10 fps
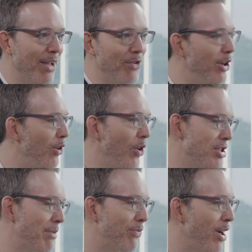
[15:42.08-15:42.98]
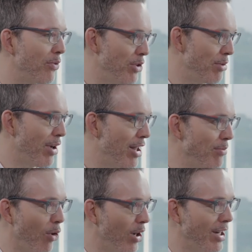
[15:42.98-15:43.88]
if you get asked up front, would you buy the
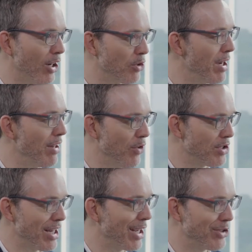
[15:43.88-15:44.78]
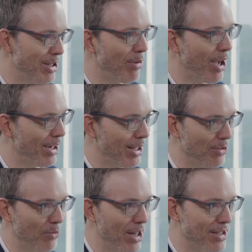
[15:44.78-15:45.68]
market down 20 versus actually buying it
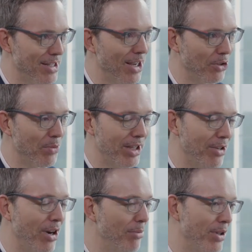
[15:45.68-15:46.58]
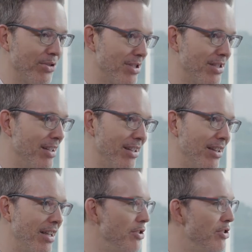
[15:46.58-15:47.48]
when it's down 20, right? Because
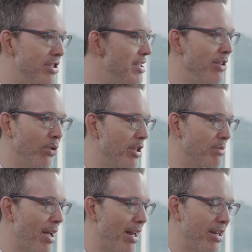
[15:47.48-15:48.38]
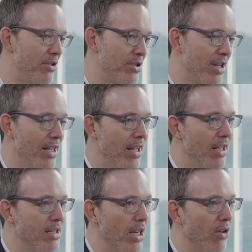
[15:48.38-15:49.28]
then you just see all this bad news.
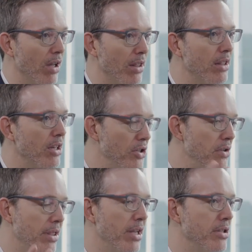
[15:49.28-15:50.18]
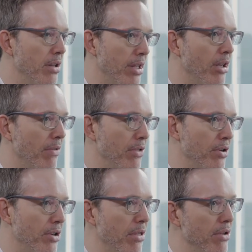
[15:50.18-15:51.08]
So I think the two things you think of
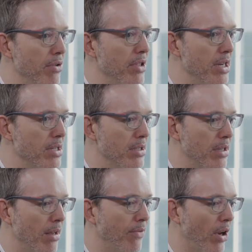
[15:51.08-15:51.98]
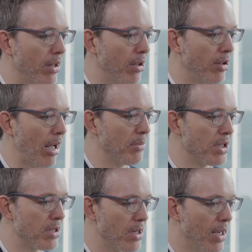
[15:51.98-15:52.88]
through these volatile times
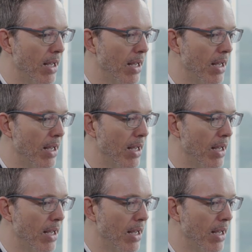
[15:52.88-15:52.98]
is,